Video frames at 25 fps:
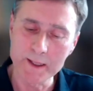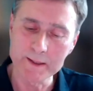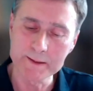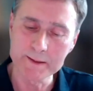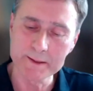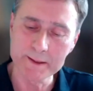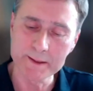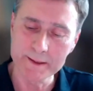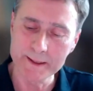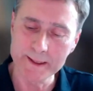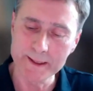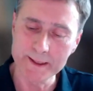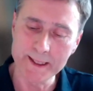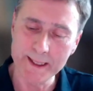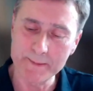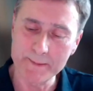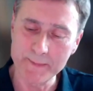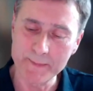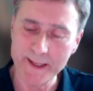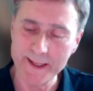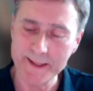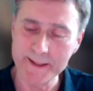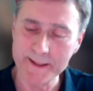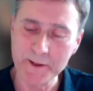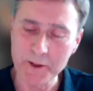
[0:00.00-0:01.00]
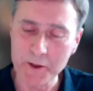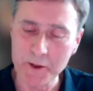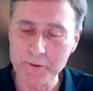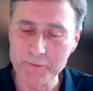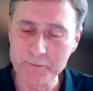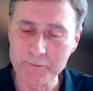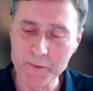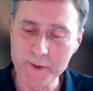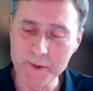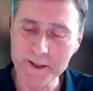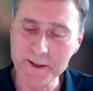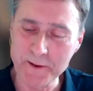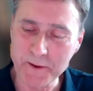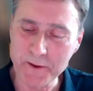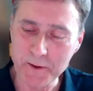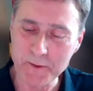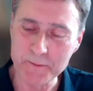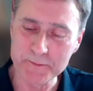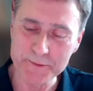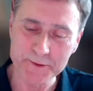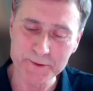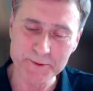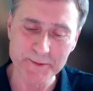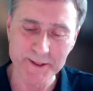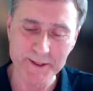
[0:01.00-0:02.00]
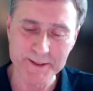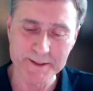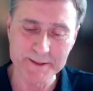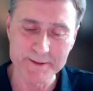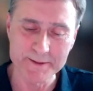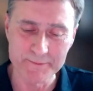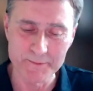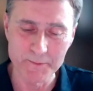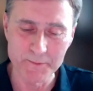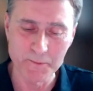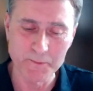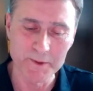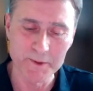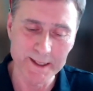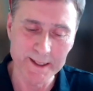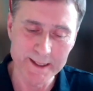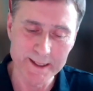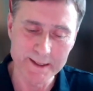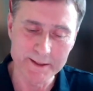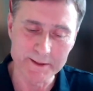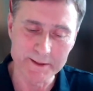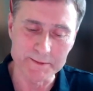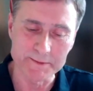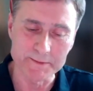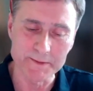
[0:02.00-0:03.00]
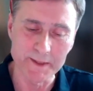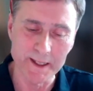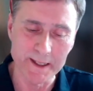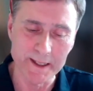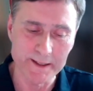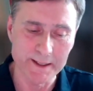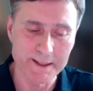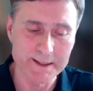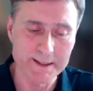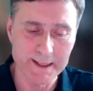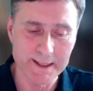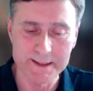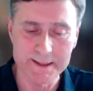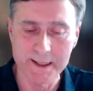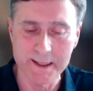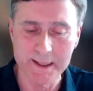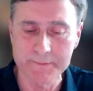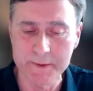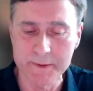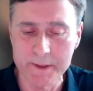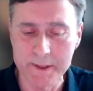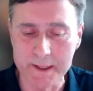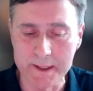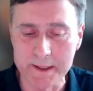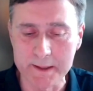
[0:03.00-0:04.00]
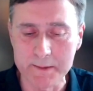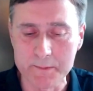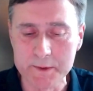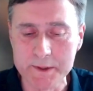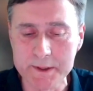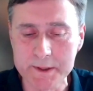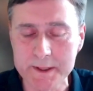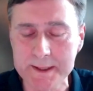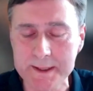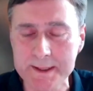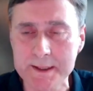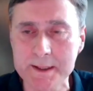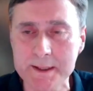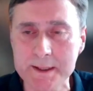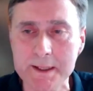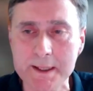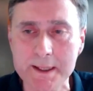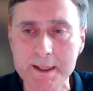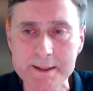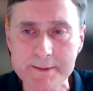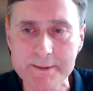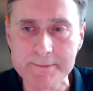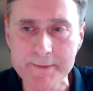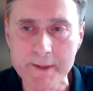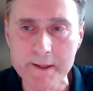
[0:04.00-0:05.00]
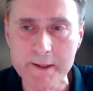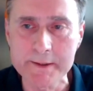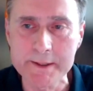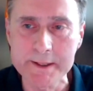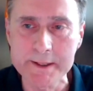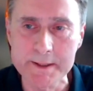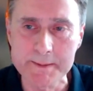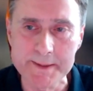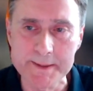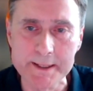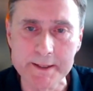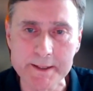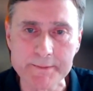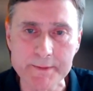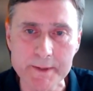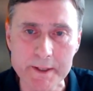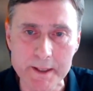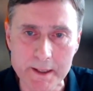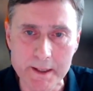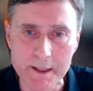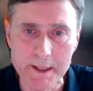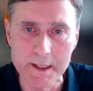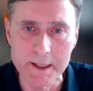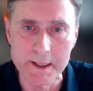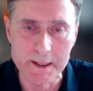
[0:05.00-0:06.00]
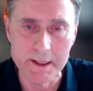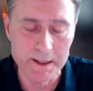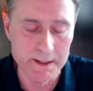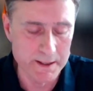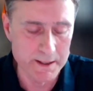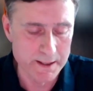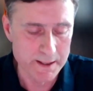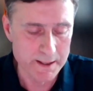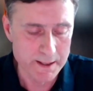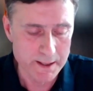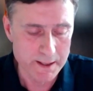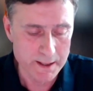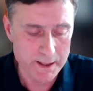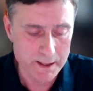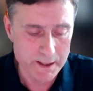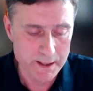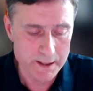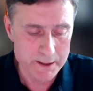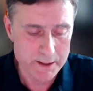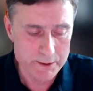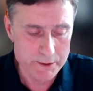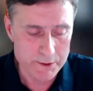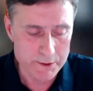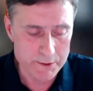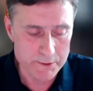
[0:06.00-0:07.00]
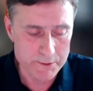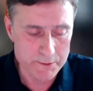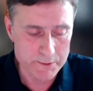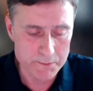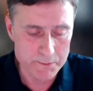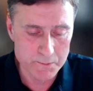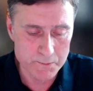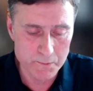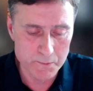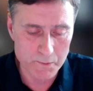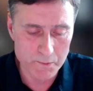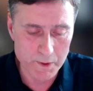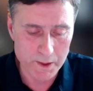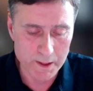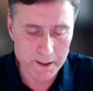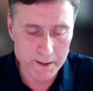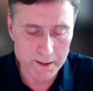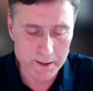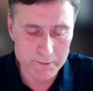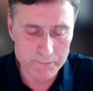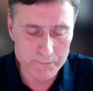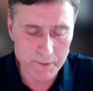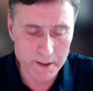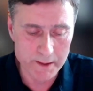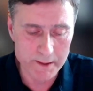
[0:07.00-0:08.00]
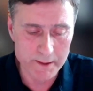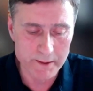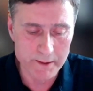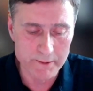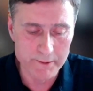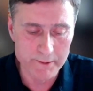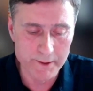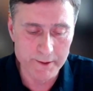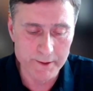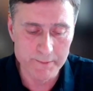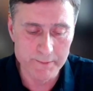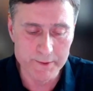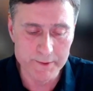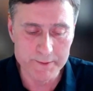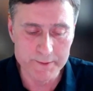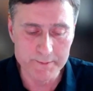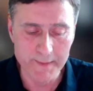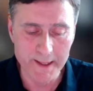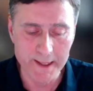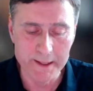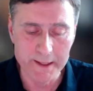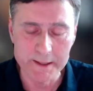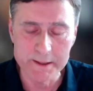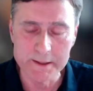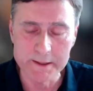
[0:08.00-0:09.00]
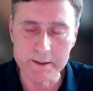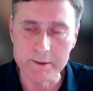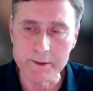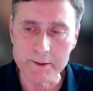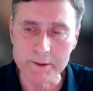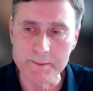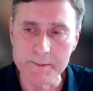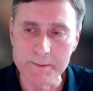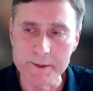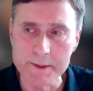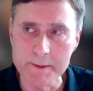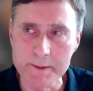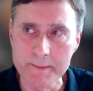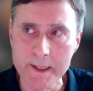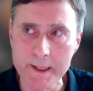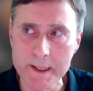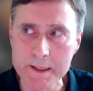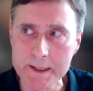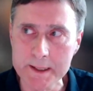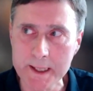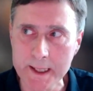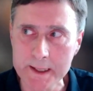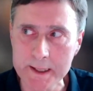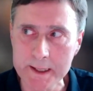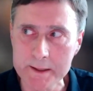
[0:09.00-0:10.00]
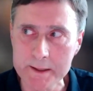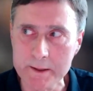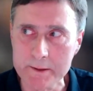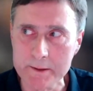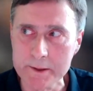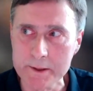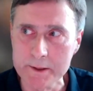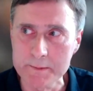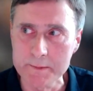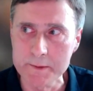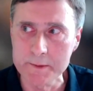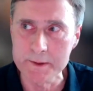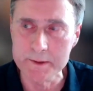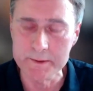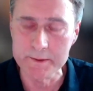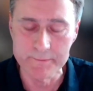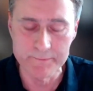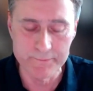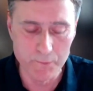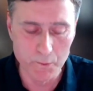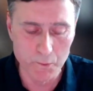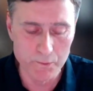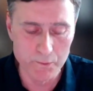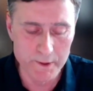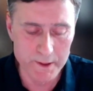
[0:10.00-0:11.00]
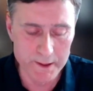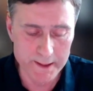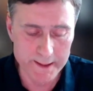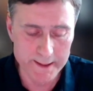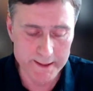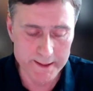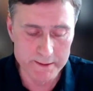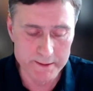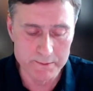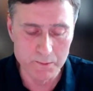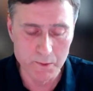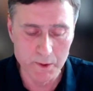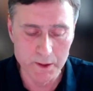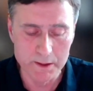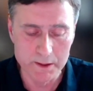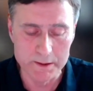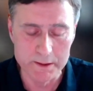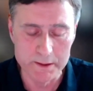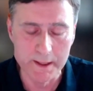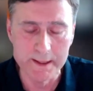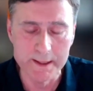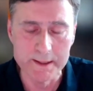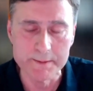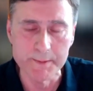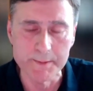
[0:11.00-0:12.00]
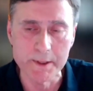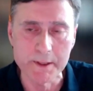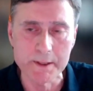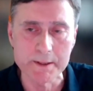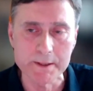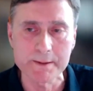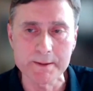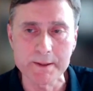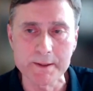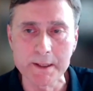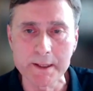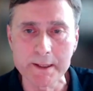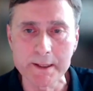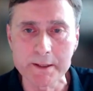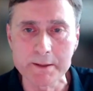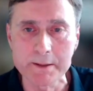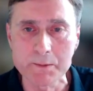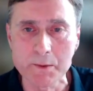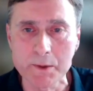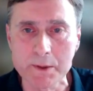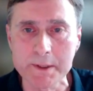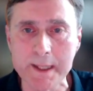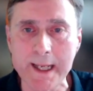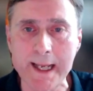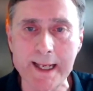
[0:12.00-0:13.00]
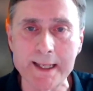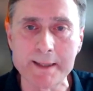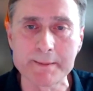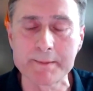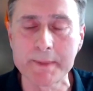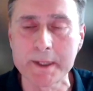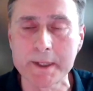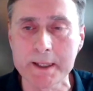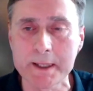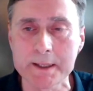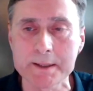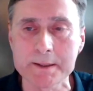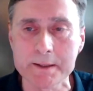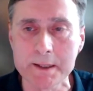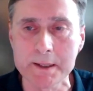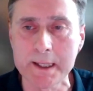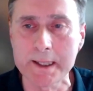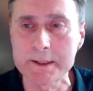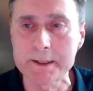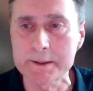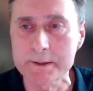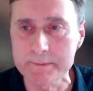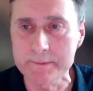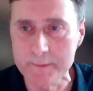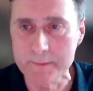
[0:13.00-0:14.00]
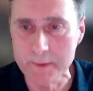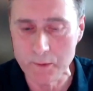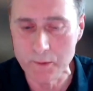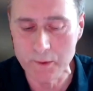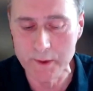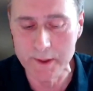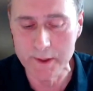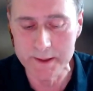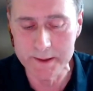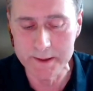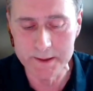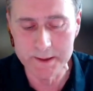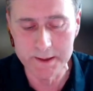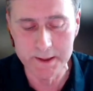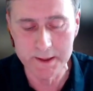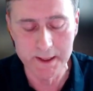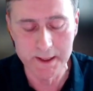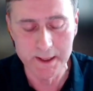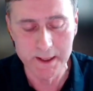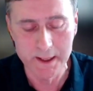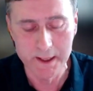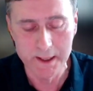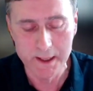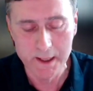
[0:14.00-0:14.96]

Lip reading: under the banner of we are optimized for legal, I think says everything, which is that it's a very specific thing to run documents, manage documents, and maintain documents for the legal world. That's because of the legal world and because of the nature of lawyers.